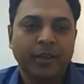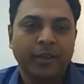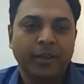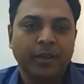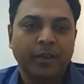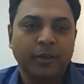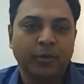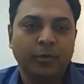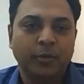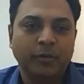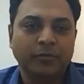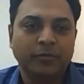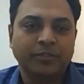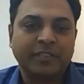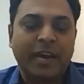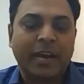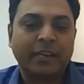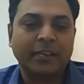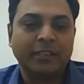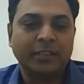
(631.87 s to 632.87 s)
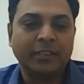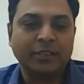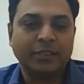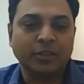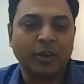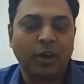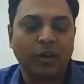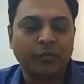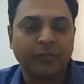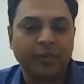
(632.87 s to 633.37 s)
who have sat in this
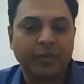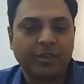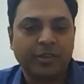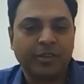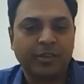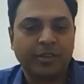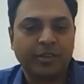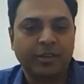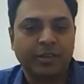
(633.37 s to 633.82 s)
office,